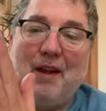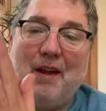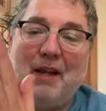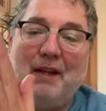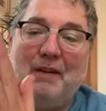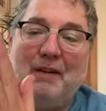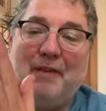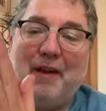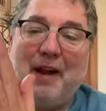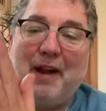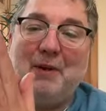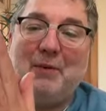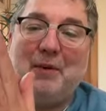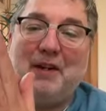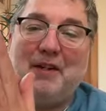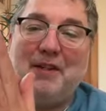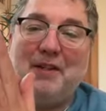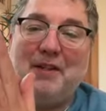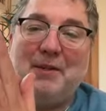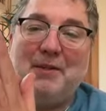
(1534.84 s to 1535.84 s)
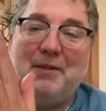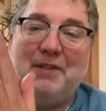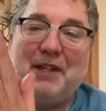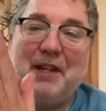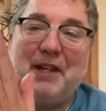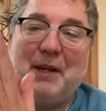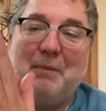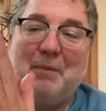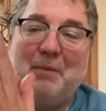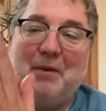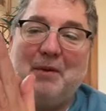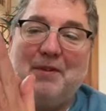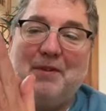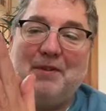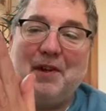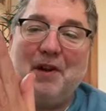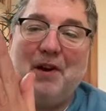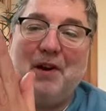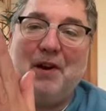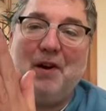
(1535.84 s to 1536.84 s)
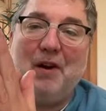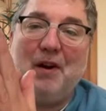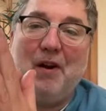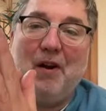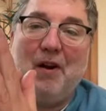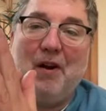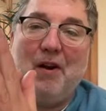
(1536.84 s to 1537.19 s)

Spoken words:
Can you find where your two sitting bones are?